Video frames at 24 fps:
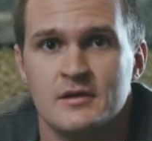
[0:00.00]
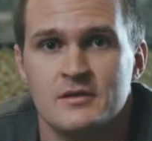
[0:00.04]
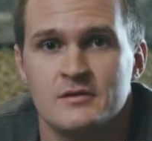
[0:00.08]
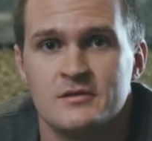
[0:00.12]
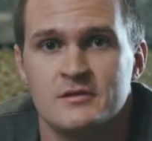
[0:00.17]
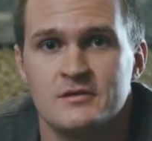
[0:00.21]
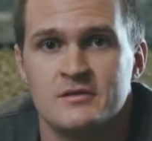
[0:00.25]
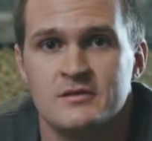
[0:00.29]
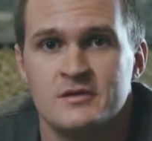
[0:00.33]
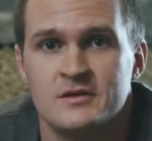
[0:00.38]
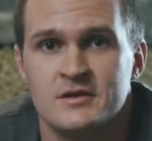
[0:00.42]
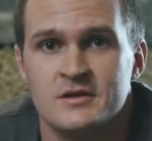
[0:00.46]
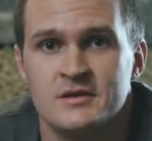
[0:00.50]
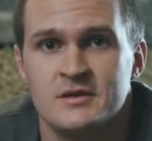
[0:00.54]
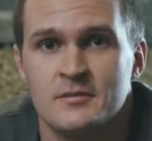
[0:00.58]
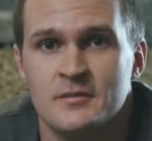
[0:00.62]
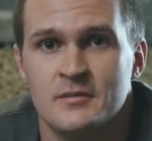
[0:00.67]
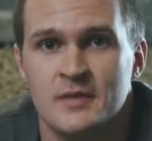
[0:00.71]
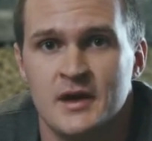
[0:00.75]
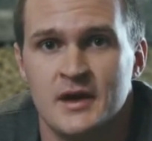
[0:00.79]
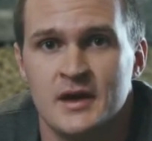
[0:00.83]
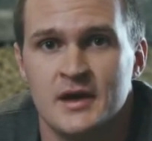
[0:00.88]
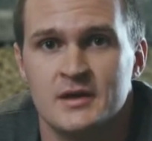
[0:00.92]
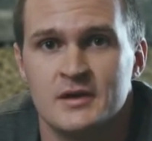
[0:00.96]
see the
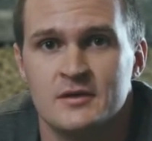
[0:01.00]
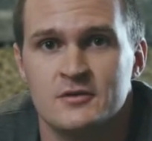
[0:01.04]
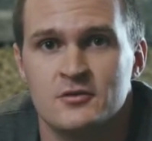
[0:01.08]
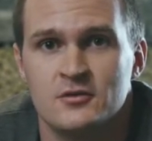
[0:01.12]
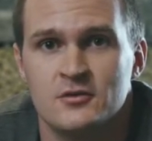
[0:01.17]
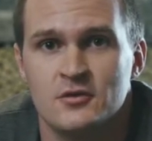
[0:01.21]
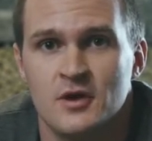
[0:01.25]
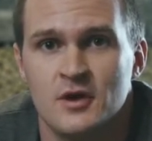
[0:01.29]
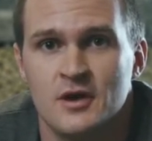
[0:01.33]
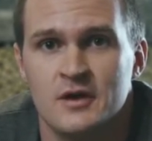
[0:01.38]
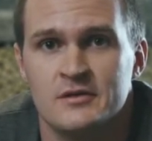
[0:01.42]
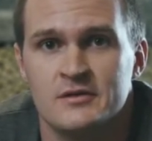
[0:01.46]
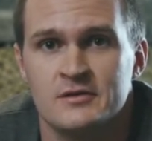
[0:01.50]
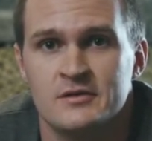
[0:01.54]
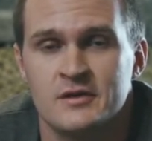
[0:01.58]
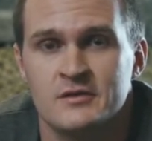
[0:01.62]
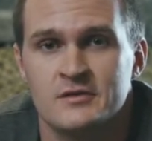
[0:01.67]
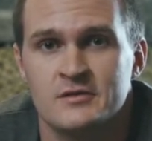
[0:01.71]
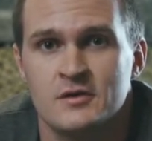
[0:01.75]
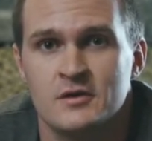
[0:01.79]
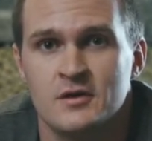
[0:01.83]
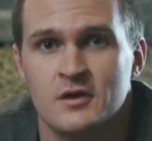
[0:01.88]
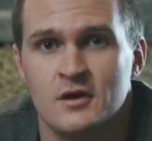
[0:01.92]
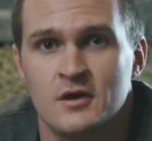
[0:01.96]
man Christ
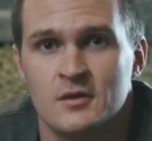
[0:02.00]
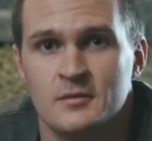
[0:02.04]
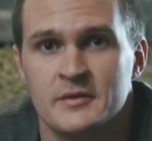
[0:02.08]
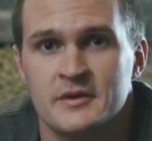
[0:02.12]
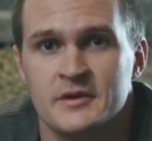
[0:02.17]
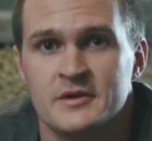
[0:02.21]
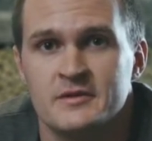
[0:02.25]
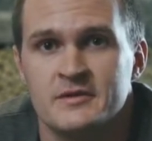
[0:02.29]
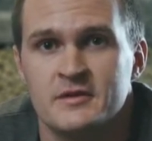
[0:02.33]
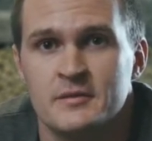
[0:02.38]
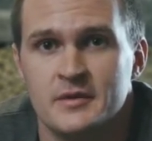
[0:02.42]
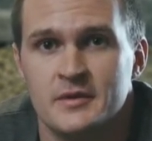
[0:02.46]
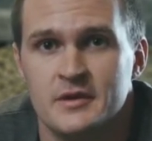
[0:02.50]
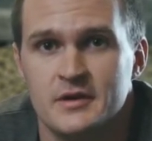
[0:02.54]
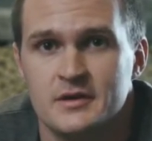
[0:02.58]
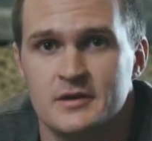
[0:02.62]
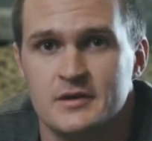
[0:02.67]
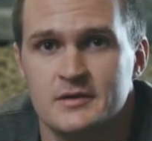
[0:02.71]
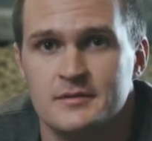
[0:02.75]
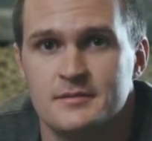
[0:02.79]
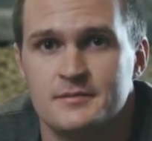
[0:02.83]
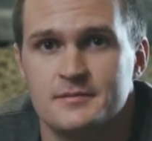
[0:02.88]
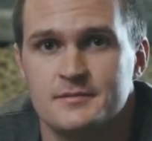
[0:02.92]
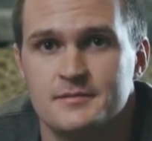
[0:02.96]
has called me to
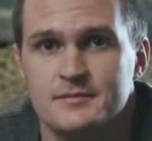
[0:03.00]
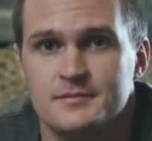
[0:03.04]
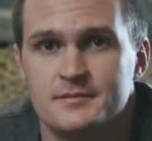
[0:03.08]
be.